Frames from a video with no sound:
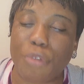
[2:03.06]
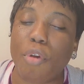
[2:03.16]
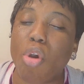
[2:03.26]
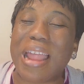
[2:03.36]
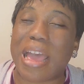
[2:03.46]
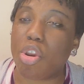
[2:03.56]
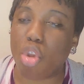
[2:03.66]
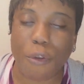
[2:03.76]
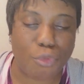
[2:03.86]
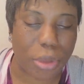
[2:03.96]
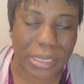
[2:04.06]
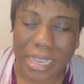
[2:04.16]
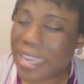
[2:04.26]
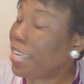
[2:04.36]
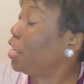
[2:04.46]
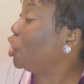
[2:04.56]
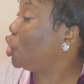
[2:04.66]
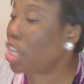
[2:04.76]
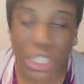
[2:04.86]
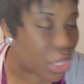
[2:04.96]
of all our loved ones. In
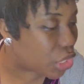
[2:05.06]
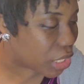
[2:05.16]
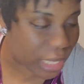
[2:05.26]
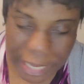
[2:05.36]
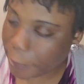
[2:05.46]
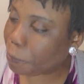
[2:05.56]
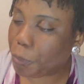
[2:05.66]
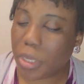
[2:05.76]
Jesus' name.